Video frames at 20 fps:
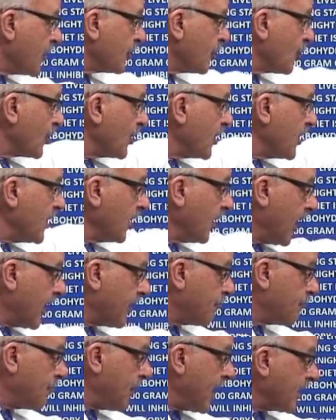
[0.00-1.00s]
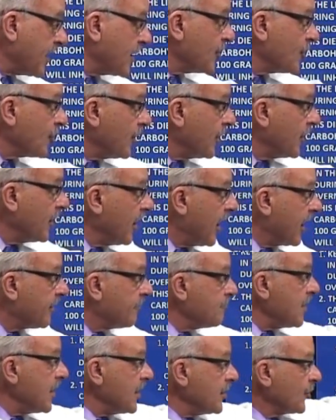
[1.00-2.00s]
So you're going to eat a lot of bacon, you're going to eat a lot of
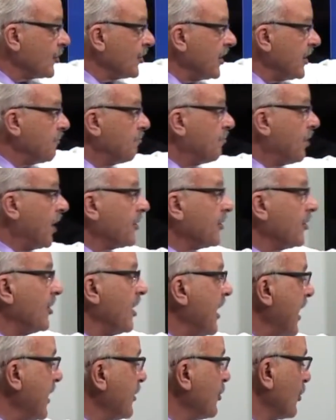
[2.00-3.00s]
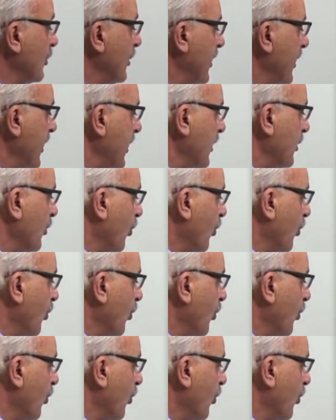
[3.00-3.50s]
meat, you're going to eat butter, and you're going to eat